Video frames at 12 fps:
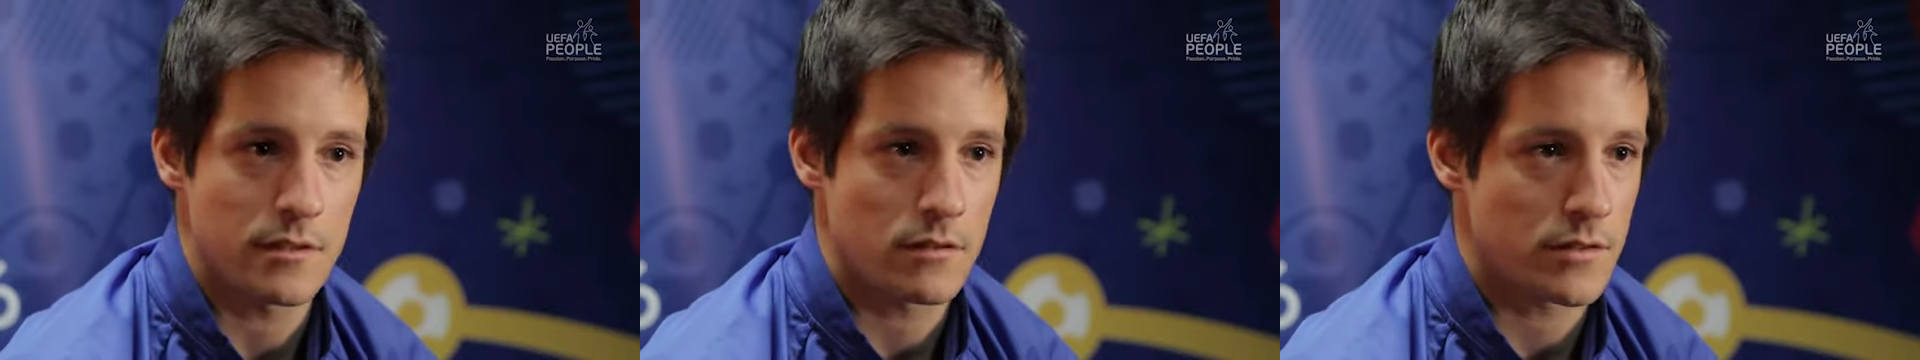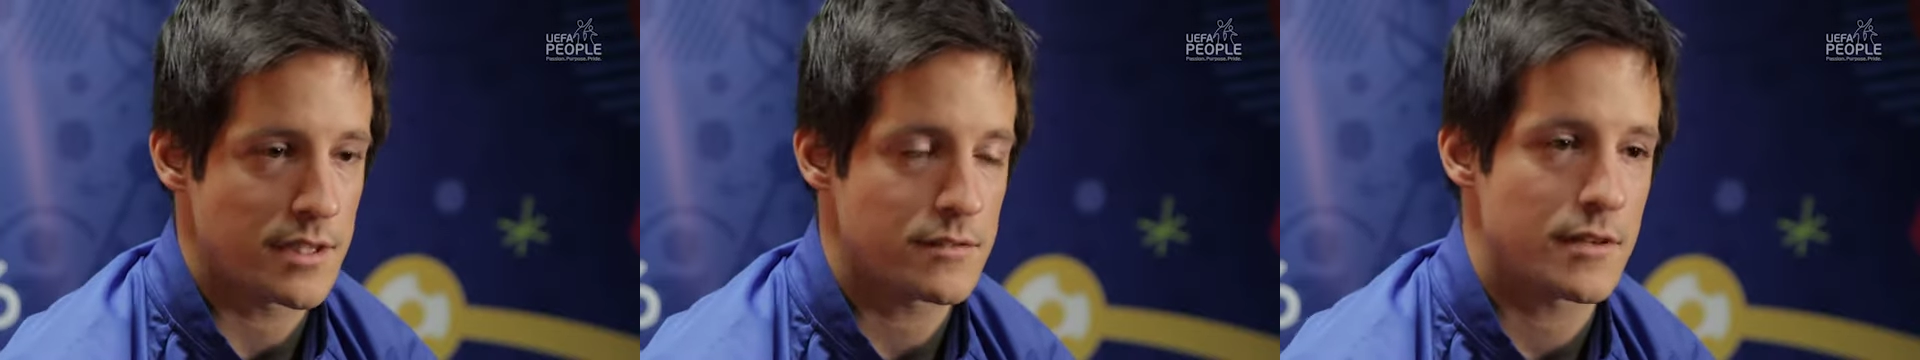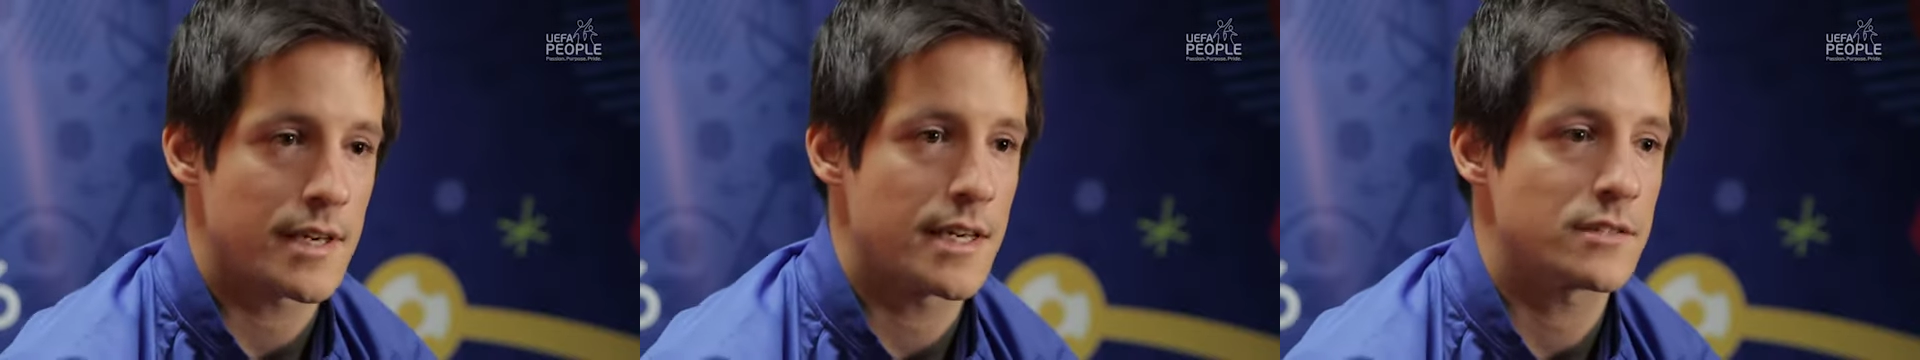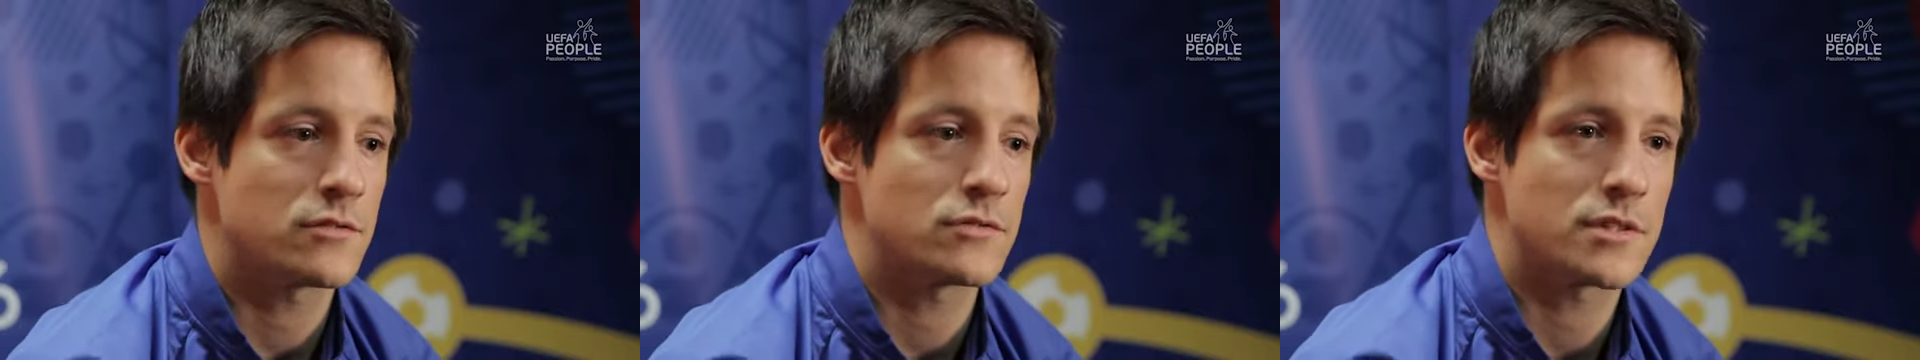on the
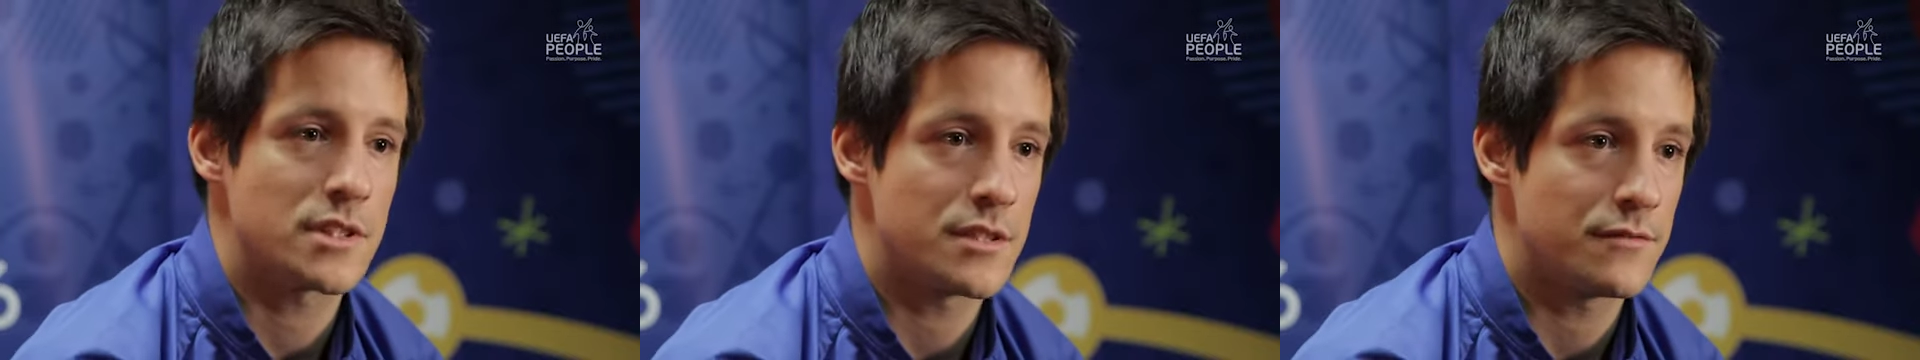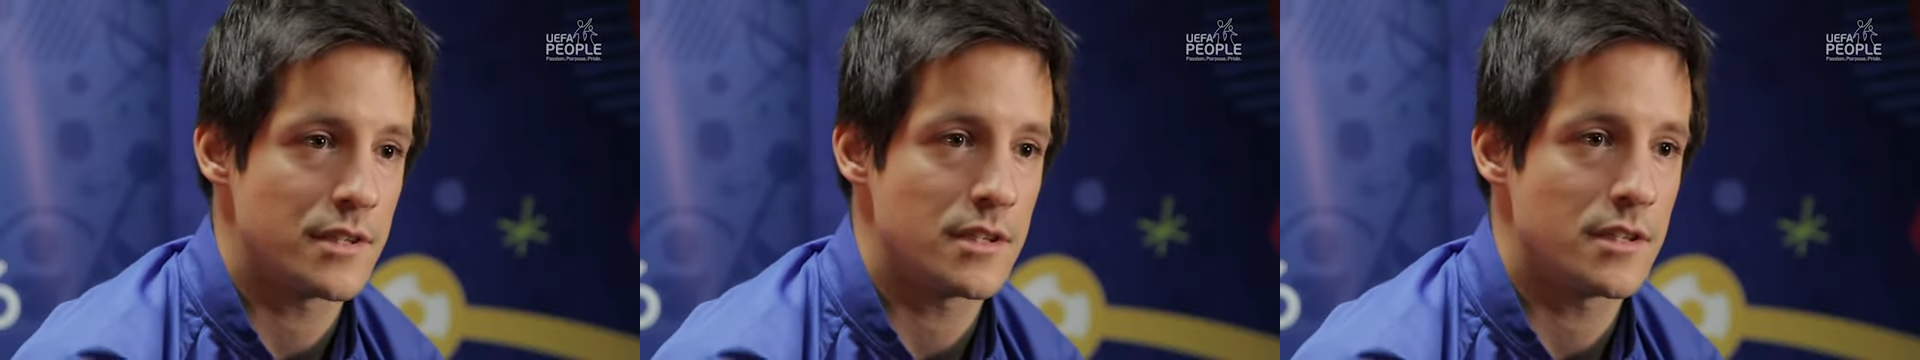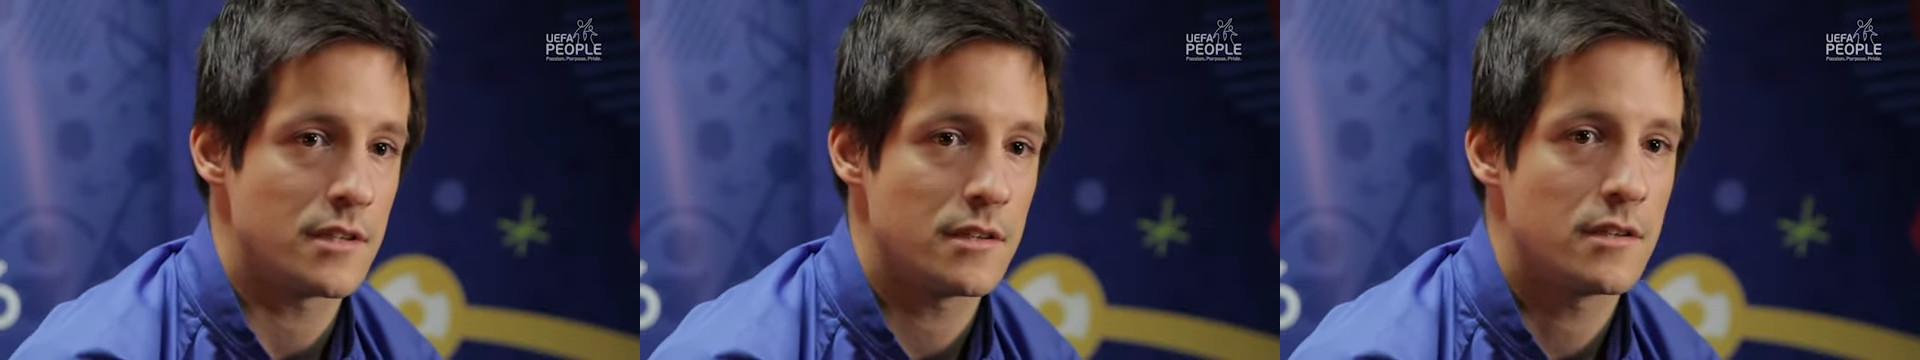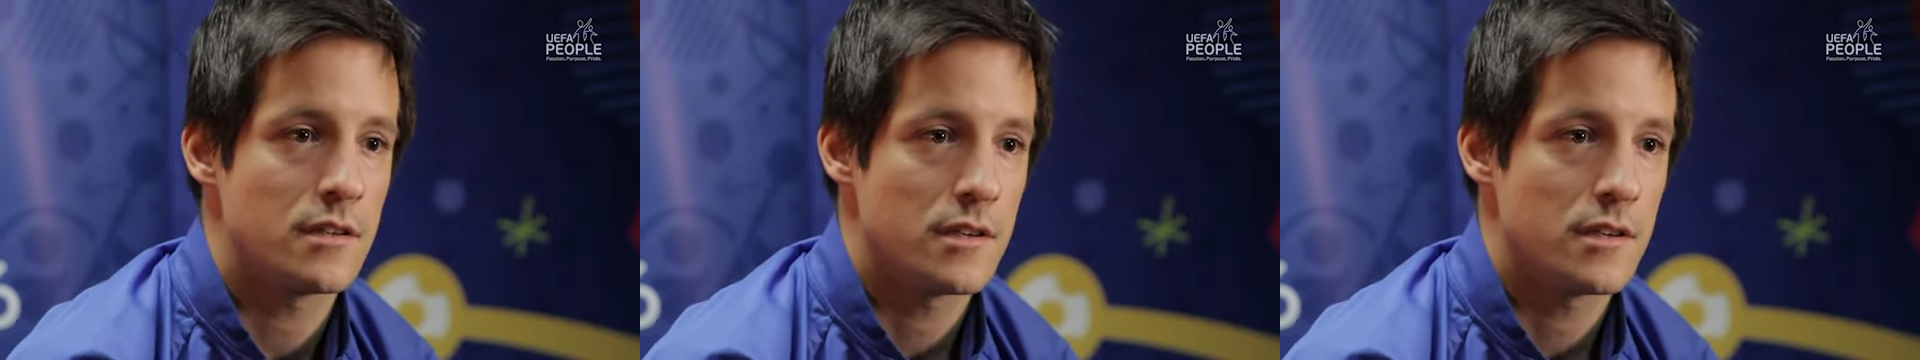internet, on TV.